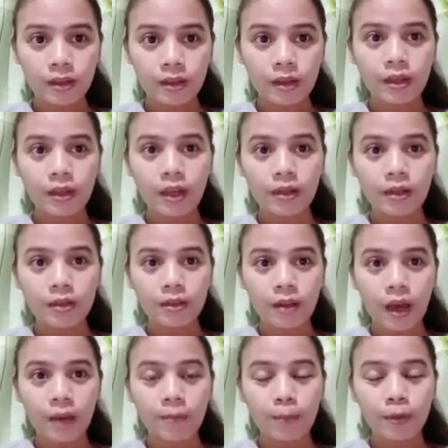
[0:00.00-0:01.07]
then
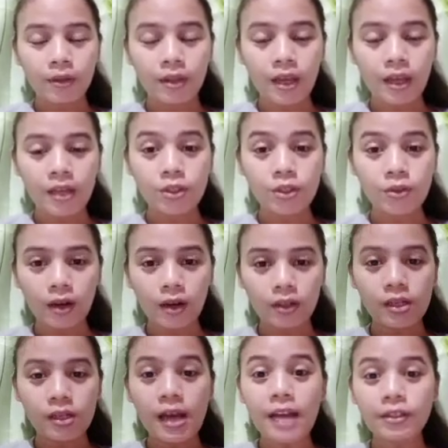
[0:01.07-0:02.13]
I put the
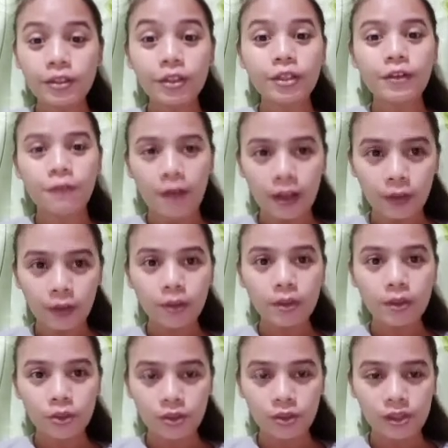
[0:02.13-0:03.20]
instruction, answer the following
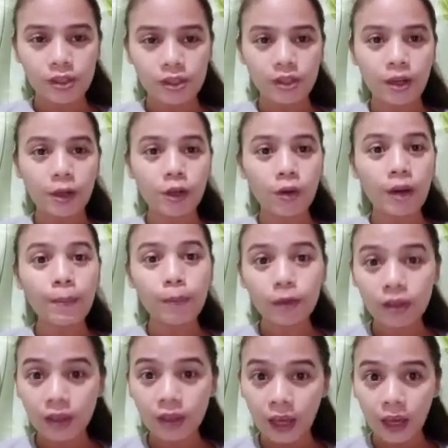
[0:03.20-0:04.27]
questions. Then you can
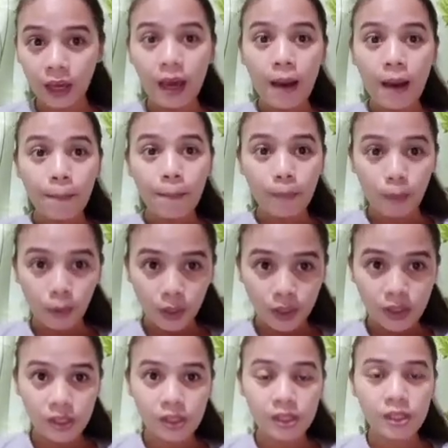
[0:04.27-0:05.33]
put the
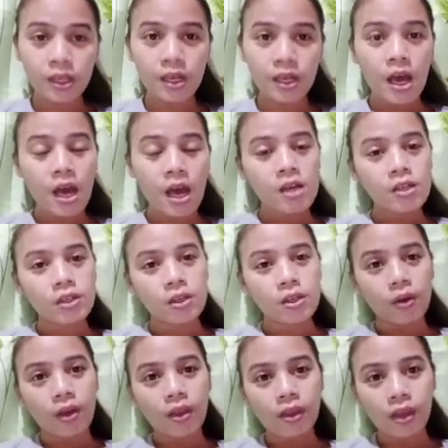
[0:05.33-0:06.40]
points. So
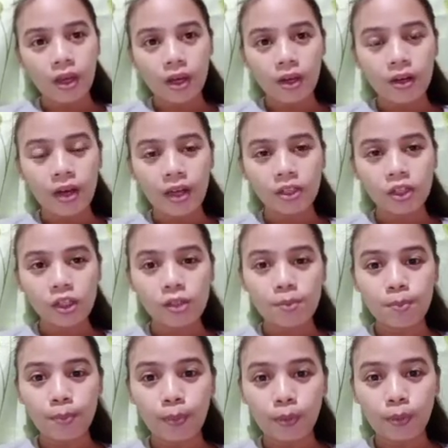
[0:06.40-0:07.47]
in here, I just
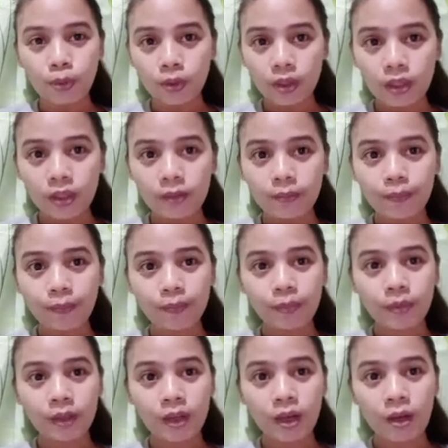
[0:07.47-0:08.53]

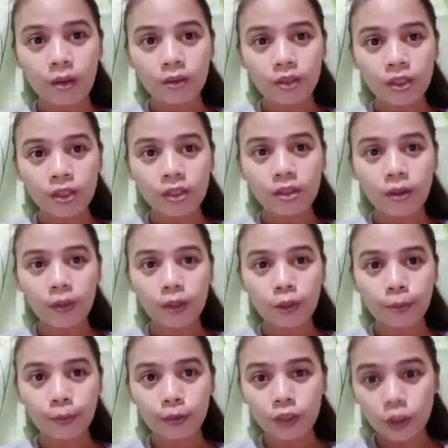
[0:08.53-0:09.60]
going to
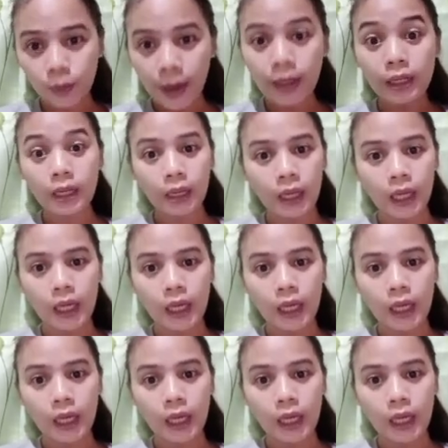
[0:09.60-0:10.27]
put 20.